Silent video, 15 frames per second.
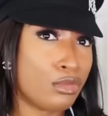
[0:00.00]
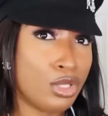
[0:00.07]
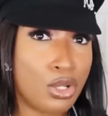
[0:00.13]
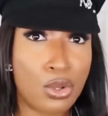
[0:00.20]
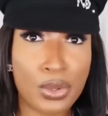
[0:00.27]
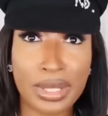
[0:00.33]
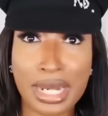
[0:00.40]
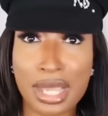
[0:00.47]

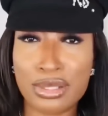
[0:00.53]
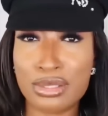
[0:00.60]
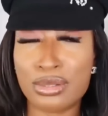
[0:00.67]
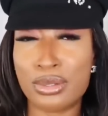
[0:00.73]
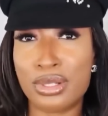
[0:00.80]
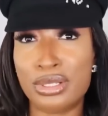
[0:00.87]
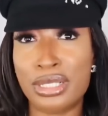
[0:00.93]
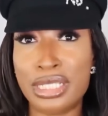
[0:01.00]
going out
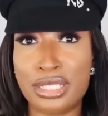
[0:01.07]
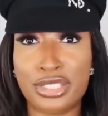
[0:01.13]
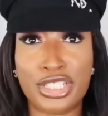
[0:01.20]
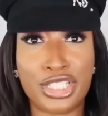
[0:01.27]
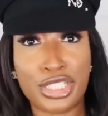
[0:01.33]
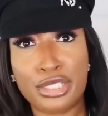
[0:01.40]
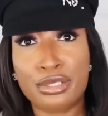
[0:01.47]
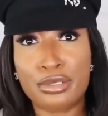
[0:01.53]
to a
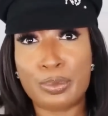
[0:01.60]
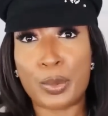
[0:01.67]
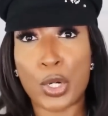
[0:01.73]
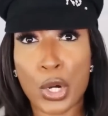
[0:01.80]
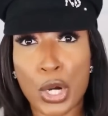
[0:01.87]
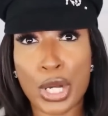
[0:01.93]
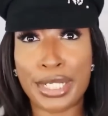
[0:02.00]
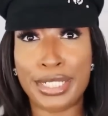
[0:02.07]
chilled
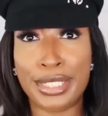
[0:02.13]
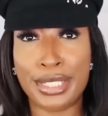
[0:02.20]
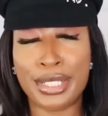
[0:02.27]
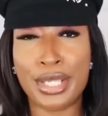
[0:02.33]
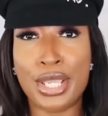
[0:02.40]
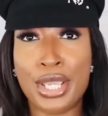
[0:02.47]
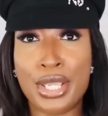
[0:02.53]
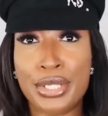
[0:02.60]

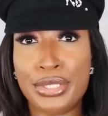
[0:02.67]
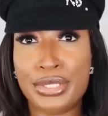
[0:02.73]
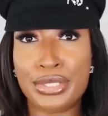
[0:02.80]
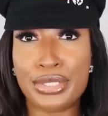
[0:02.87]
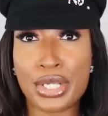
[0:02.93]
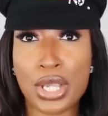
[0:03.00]
party, you